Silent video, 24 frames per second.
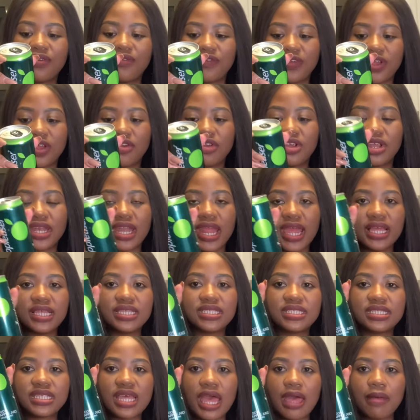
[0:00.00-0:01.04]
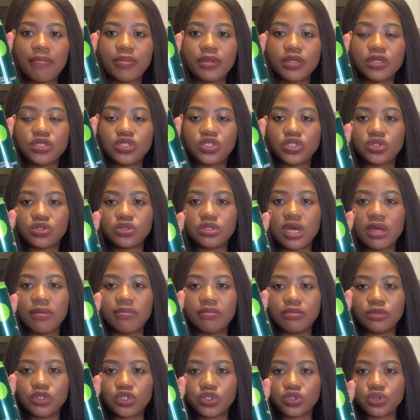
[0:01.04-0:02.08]
very nice apple
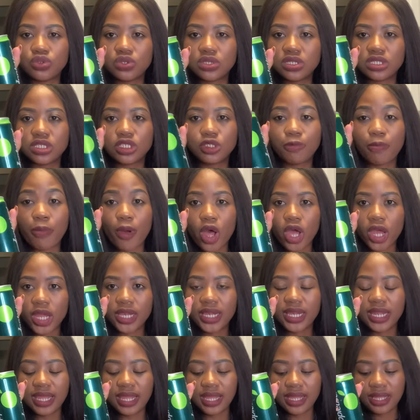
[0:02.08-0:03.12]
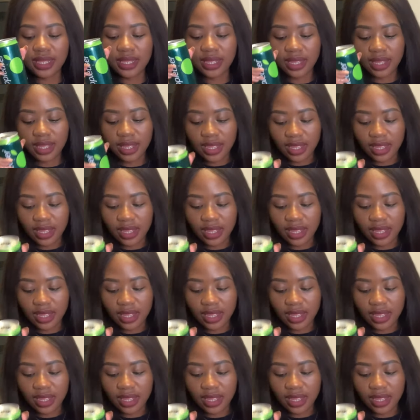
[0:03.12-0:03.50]
juice. It's sparkling.